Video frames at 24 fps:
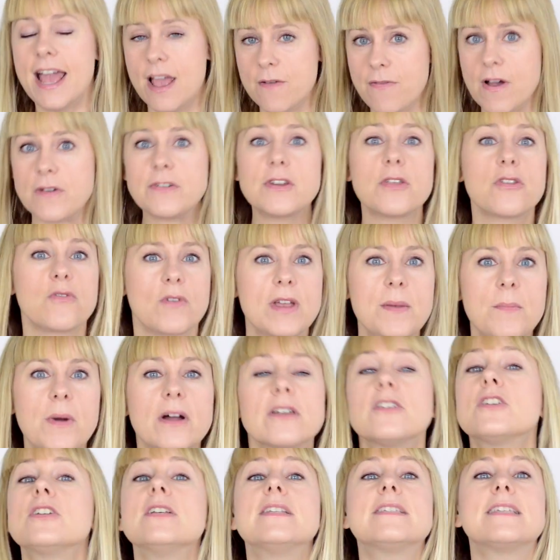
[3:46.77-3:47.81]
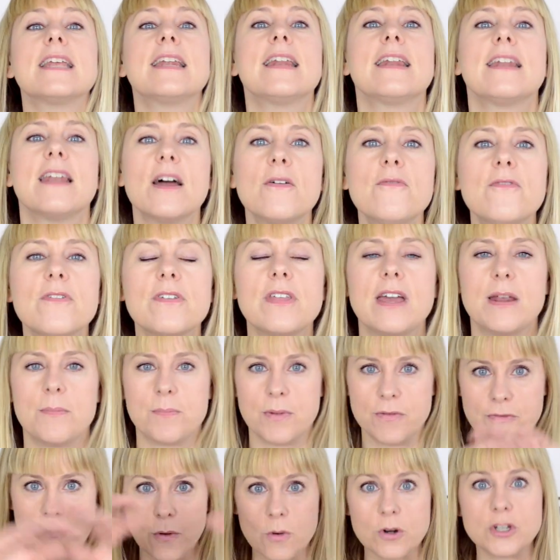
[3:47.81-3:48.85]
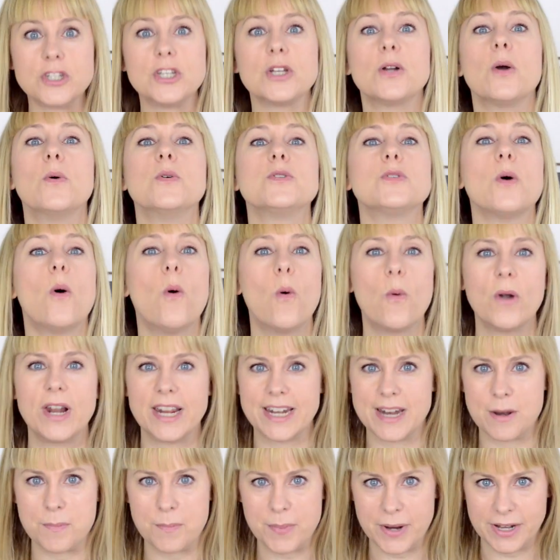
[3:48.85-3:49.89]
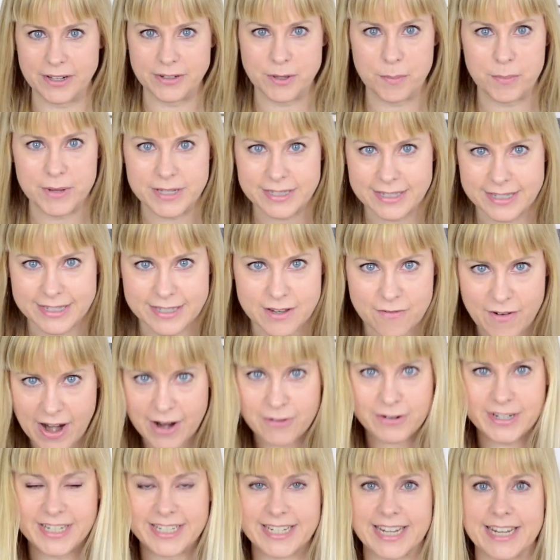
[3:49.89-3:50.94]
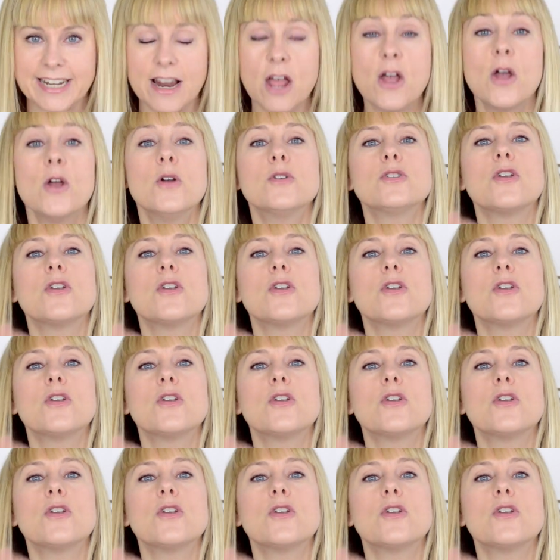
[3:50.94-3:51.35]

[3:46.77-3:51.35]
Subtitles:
if after 3 months she's still in love with it before she goes all in and build a business around it.